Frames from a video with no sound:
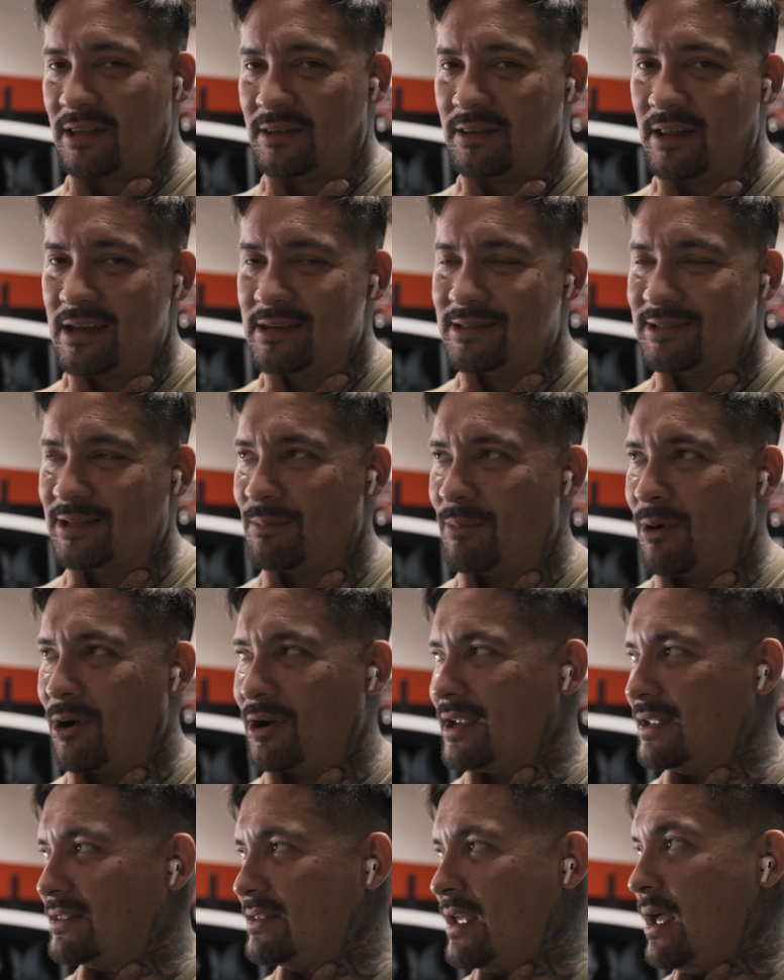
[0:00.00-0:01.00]
then they used to
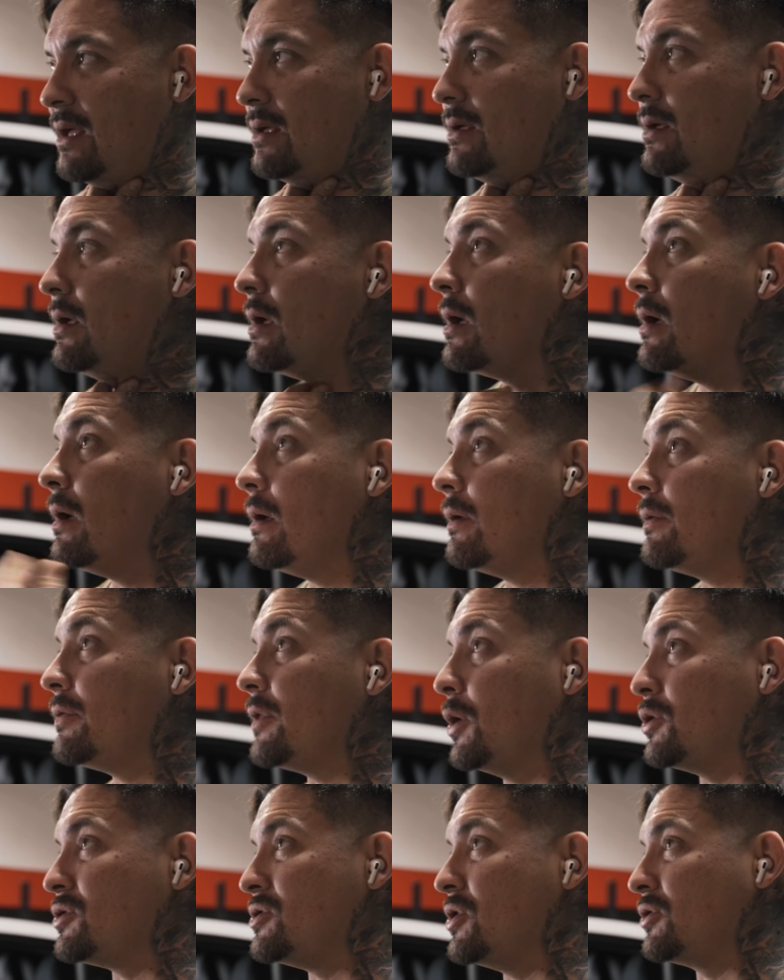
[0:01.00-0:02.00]
market that
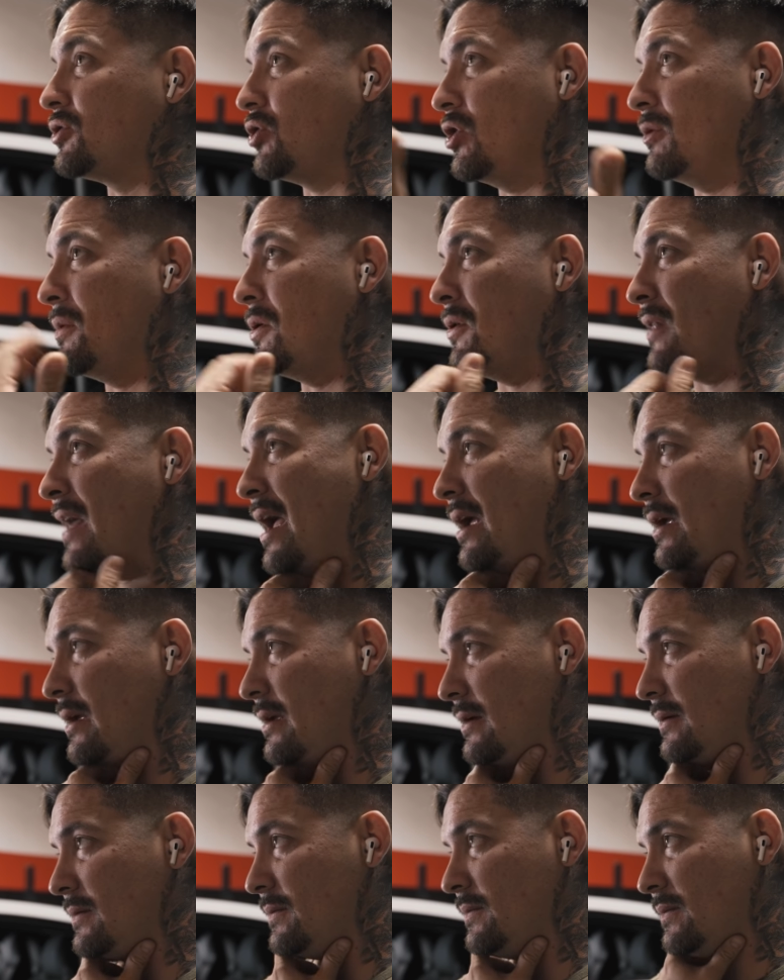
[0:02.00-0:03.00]
there's no turbo lag,
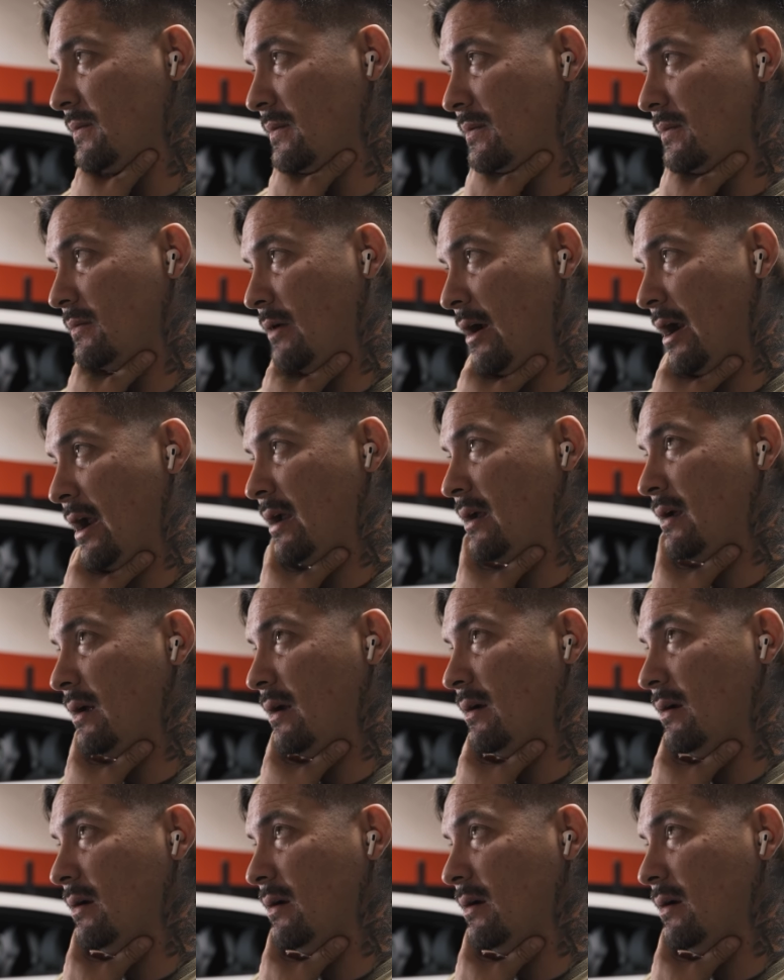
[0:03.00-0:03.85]
right?